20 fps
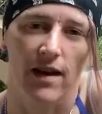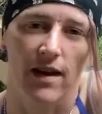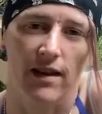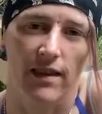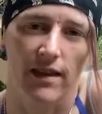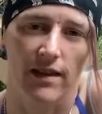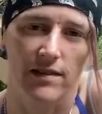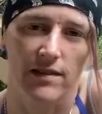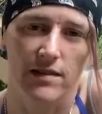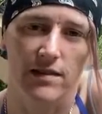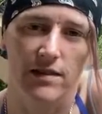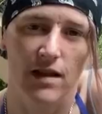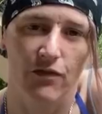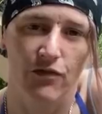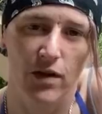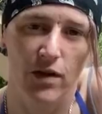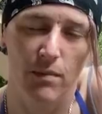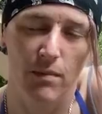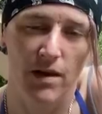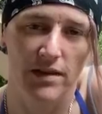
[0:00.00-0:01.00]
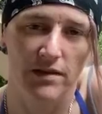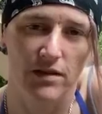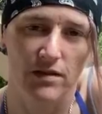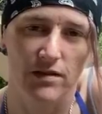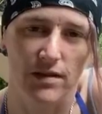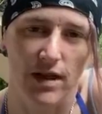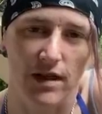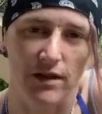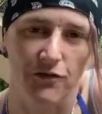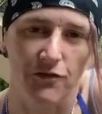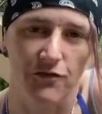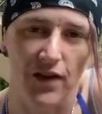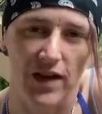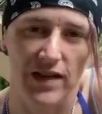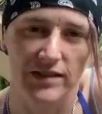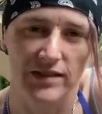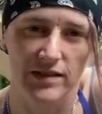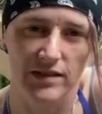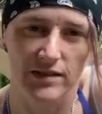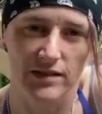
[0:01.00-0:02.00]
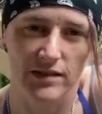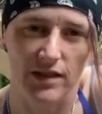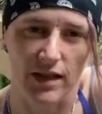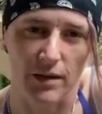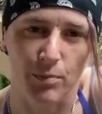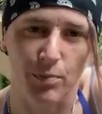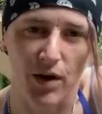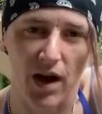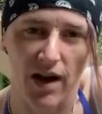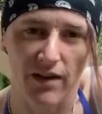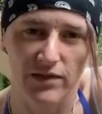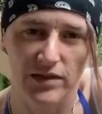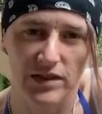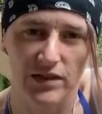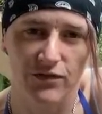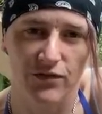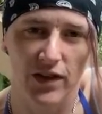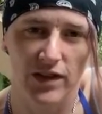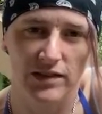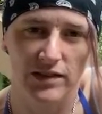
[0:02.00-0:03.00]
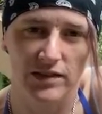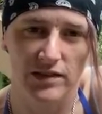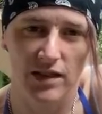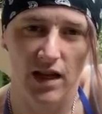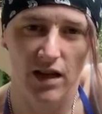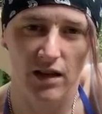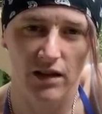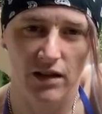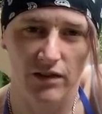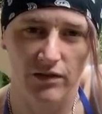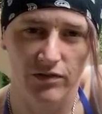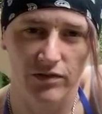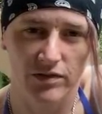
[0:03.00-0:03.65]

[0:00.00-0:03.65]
Like the stuff they make those like fences and like privacy fences out of.